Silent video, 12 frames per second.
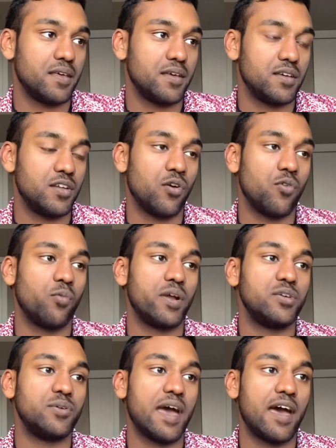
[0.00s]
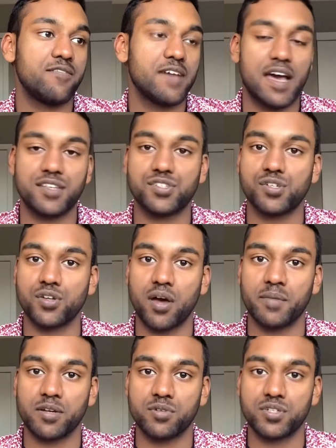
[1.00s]
you know, when you have
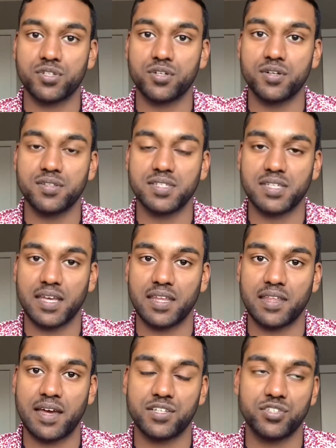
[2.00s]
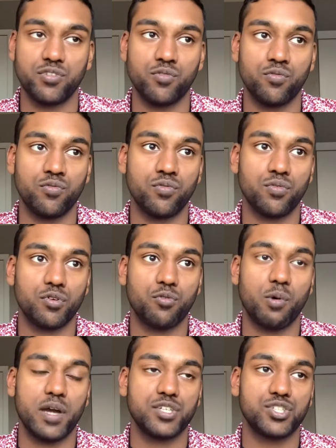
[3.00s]
astronomic returns like that, you
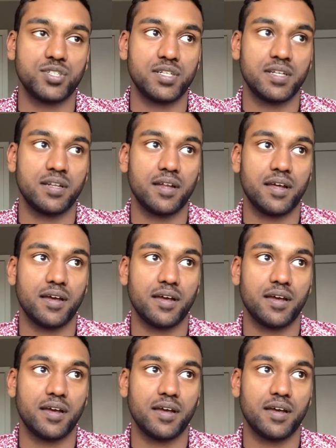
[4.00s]
question